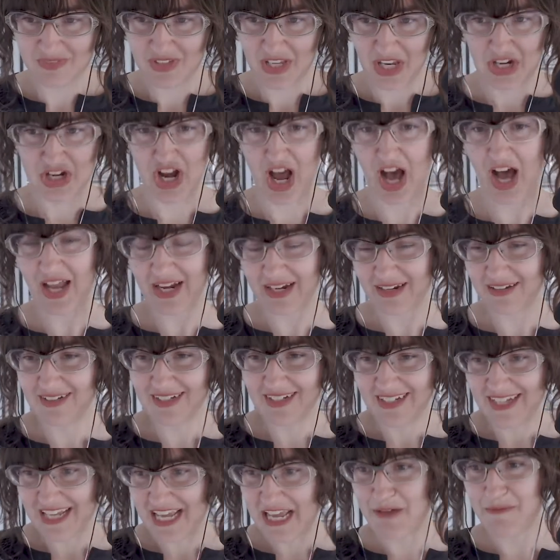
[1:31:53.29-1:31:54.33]
not
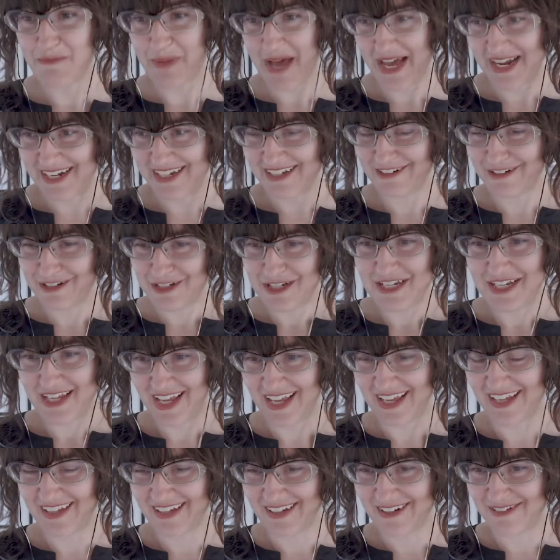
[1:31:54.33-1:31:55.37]
embedded
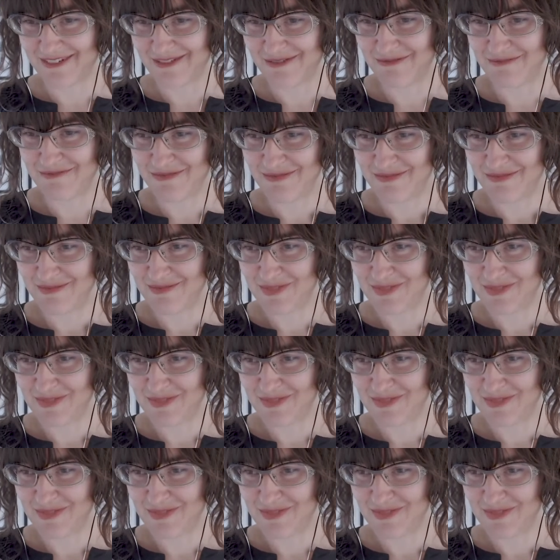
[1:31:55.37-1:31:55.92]
in